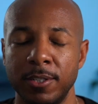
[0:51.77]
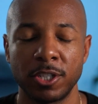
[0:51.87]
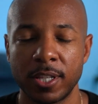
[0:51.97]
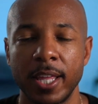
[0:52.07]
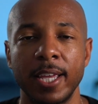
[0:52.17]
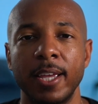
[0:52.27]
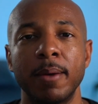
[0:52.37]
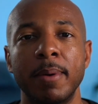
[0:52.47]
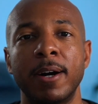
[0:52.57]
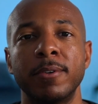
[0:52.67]
Just thinking
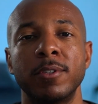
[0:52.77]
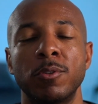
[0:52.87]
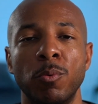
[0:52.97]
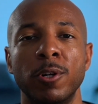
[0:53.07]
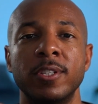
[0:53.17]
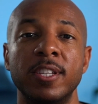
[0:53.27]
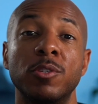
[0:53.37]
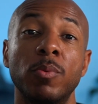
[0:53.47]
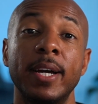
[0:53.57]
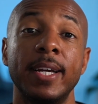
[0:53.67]
about the words in
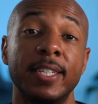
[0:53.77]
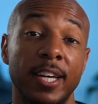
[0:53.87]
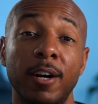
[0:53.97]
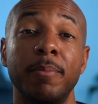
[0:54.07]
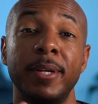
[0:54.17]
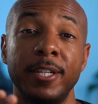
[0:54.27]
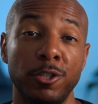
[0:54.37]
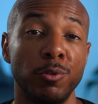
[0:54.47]
this way has helped me